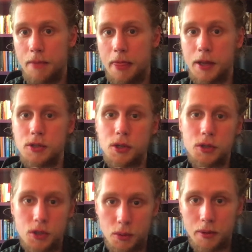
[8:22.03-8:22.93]
things you
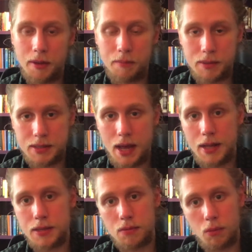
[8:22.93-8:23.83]
can do with it
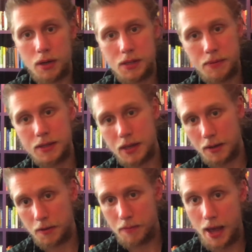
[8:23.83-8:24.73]
besides what has been done
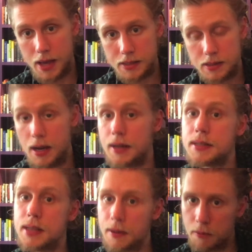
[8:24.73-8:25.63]
in the past. Not to
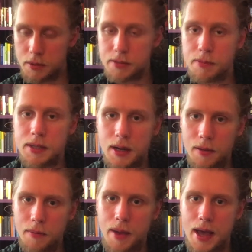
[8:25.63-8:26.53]
say that what's been done
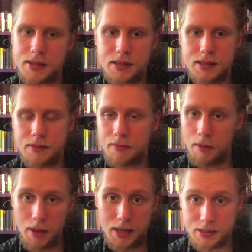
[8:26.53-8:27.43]
in the past isn't
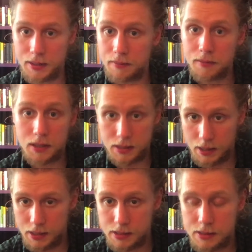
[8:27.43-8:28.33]
amazing, because it
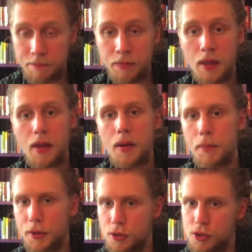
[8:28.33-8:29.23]
is,
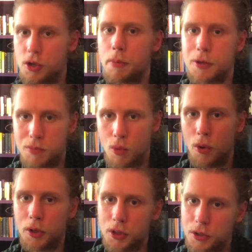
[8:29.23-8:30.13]
but there's so much
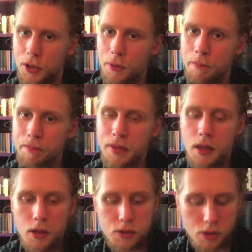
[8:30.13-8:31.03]
more it could do.
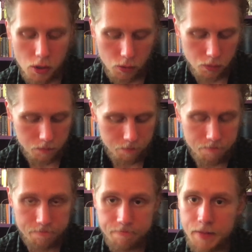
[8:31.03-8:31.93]
So
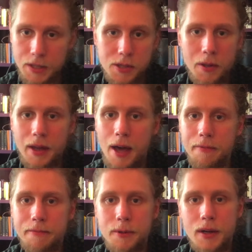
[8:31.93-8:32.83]
that's all I
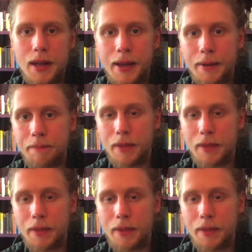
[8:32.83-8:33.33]
got for today.